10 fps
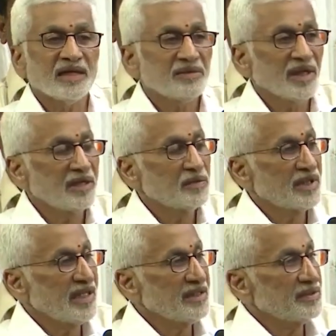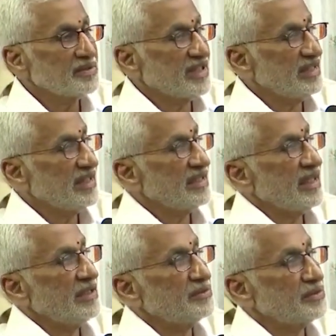I would like to say that
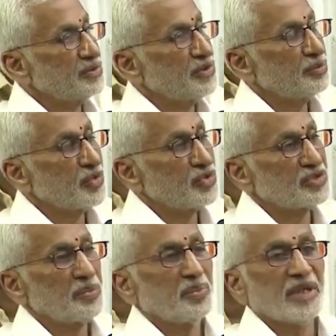I have toured most